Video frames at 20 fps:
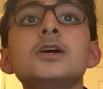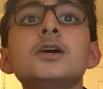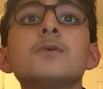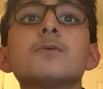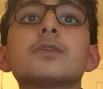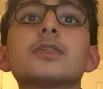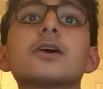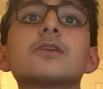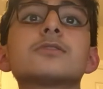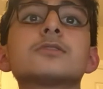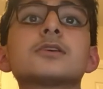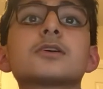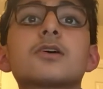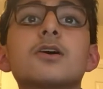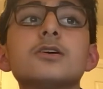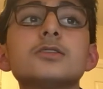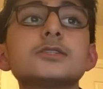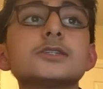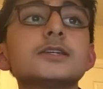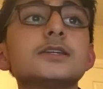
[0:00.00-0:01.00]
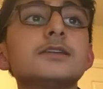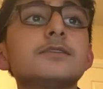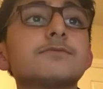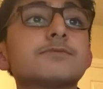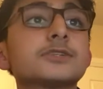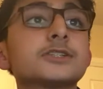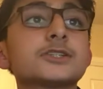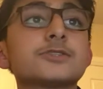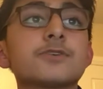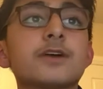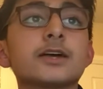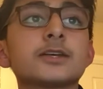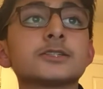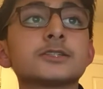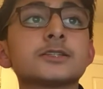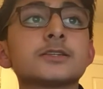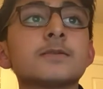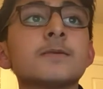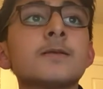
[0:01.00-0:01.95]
without the constant stress.